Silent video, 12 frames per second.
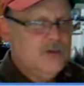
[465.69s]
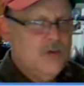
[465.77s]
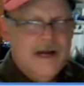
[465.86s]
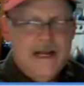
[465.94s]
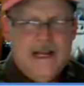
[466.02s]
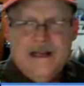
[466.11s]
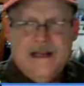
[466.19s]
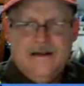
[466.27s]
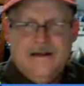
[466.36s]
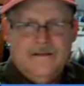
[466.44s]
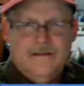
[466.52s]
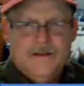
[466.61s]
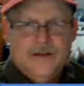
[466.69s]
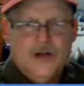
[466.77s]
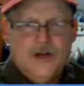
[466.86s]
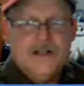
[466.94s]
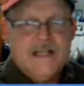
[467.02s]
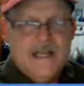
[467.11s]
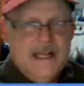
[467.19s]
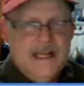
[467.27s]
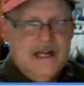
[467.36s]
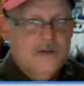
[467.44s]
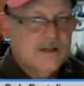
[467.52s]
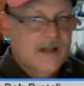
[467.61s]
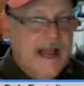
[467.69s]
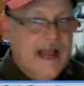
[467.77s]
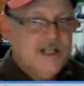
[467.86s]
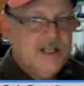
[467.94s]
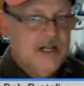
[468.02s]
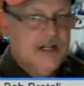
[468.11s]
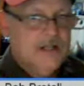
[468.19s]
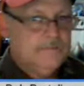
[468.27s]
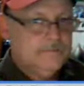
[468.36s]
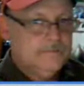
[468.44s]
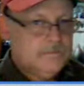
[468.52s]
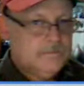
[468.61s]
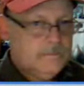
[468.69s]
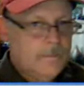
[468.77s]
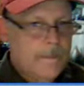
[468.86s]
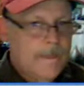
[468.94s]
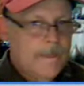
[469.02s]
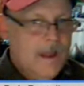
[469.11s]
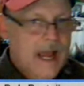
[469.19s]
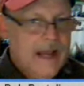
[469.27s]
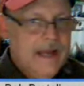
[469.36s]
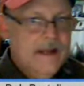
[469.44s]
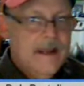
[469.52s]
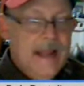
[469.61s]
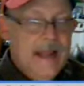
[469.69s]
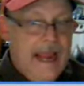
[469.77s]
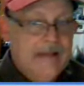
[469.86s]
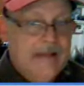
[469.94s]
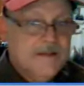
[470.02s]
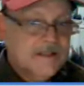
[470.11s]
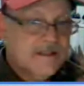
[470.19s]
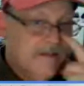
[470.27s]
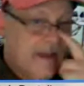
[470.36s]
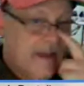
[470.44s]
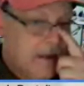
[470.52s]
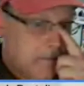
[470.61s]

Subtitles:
2013, it was last year, I had this event.